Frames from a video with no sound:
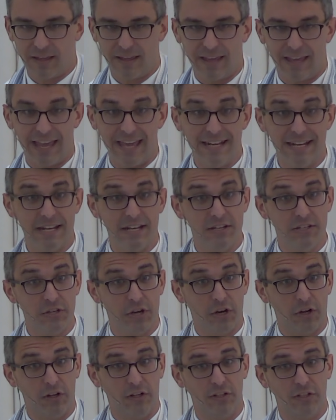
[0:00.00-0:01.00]
and
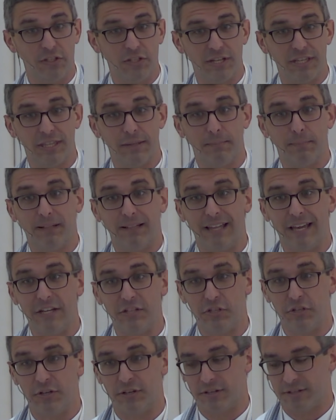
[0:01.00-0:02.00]
indulge in the
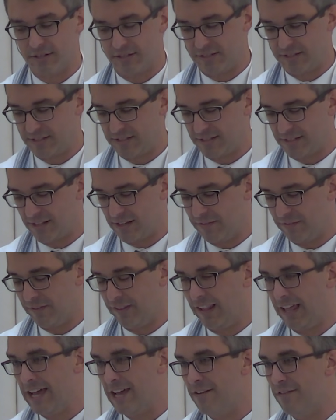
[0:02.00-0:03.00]
pleasures of
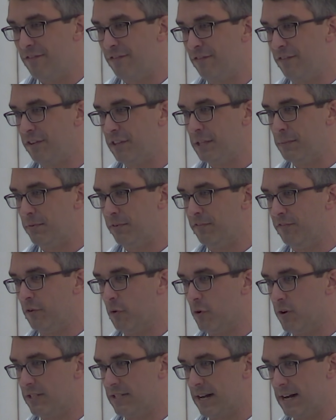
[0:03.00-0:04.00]
life in the
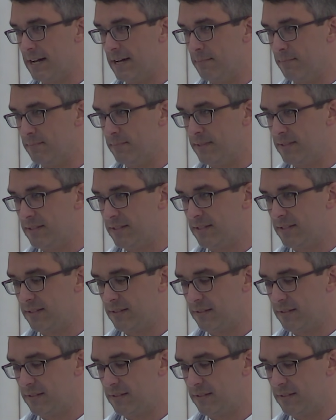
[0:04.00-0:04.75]
before times.